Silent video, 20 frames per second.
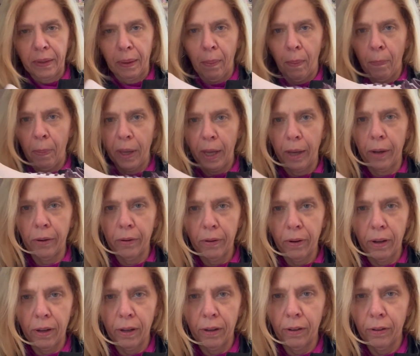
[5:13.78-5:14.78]
pair
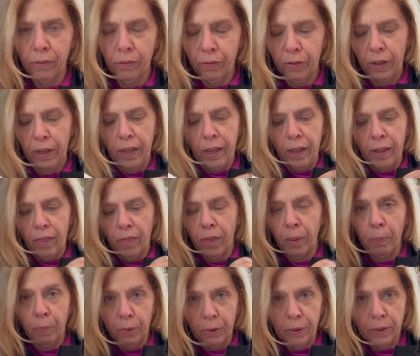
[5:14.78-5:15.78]
of the
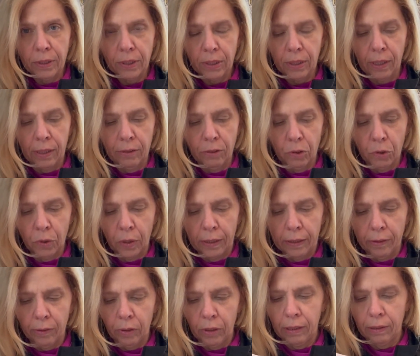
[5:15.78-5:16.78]
Brooks
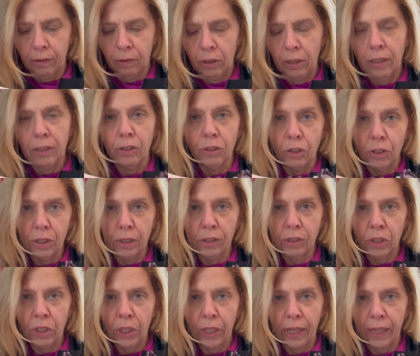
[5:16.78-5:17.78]
Adrenaline
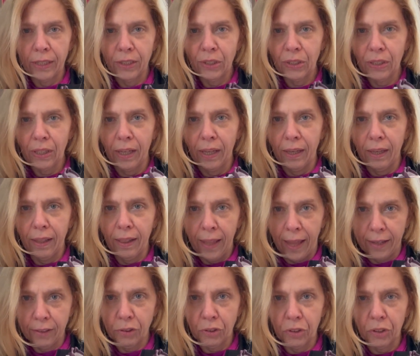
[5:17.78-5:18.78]
GTS
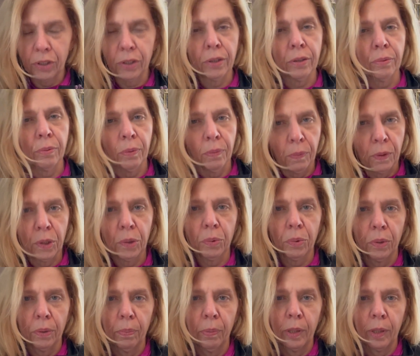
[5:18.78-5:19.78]
last year, which would
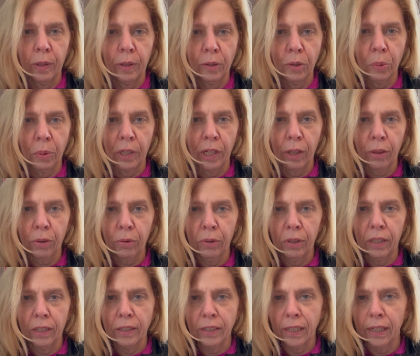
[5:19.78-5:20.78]
have been the
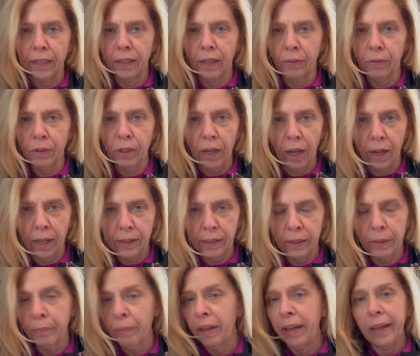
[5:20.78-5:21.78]
23s. I never got
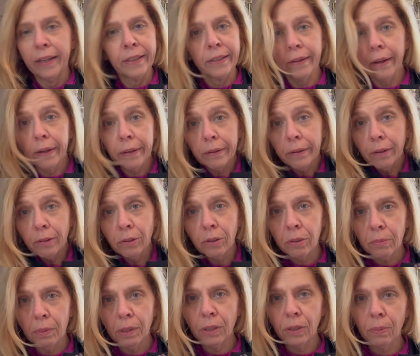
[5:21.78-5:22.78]
them, so I don't know too
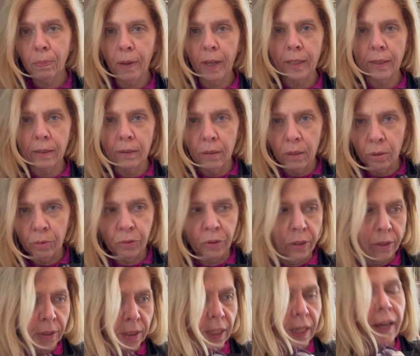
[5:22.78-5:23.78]
much about the
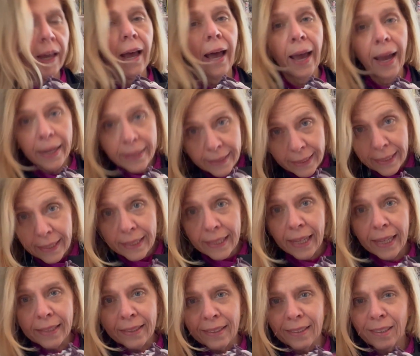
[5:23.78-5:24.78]
difference. I did
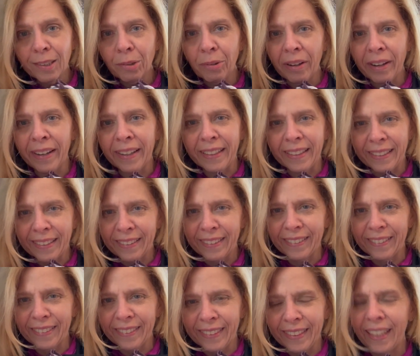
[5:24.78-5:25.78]
get the
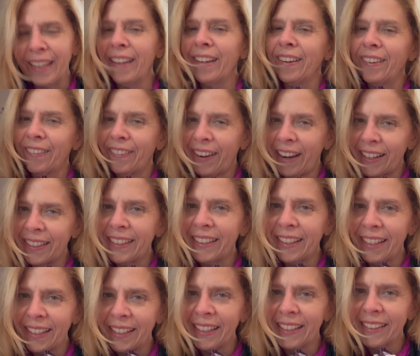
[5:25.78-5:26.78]
22s. Why did
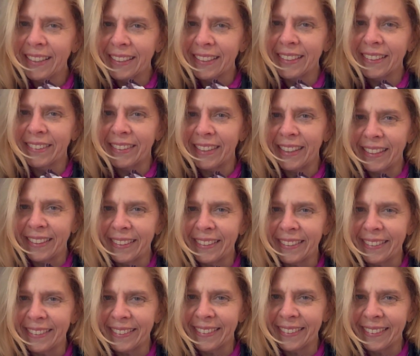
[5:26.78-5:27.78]
I get the
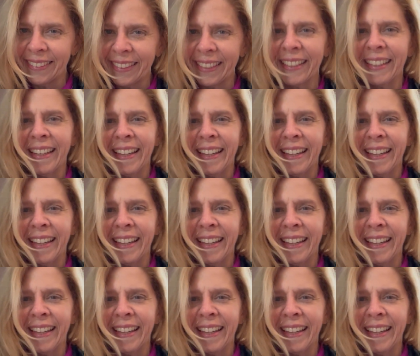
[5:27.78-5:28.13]
22s?